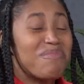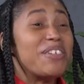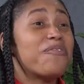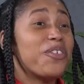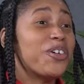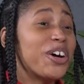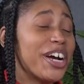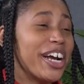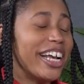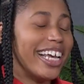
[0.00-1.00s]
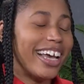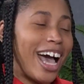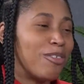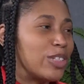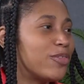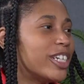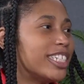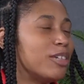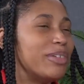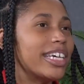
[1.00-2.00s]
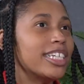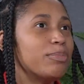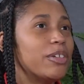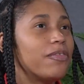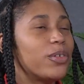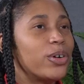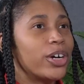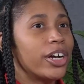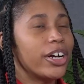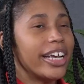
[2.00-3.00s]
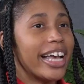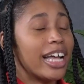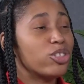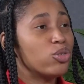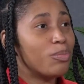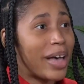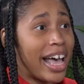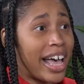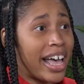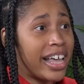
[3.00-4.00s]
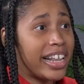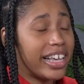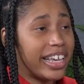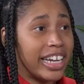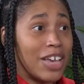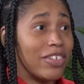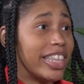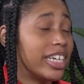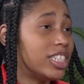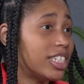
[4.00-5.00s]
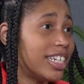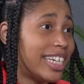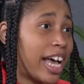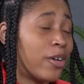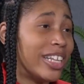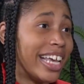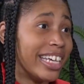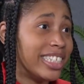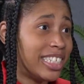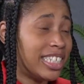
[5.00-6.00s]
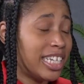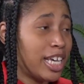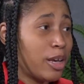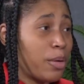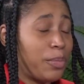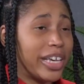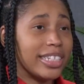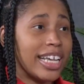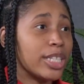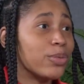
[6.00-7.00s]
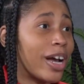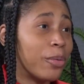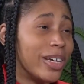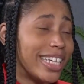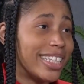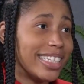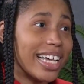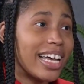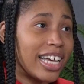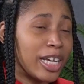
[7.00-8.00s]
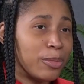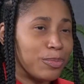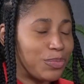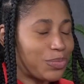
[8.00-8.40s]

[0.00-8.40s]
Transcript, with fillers: before, I was fortunate because before it got too bad and everything shut down in Asia, because that's where I was at the time,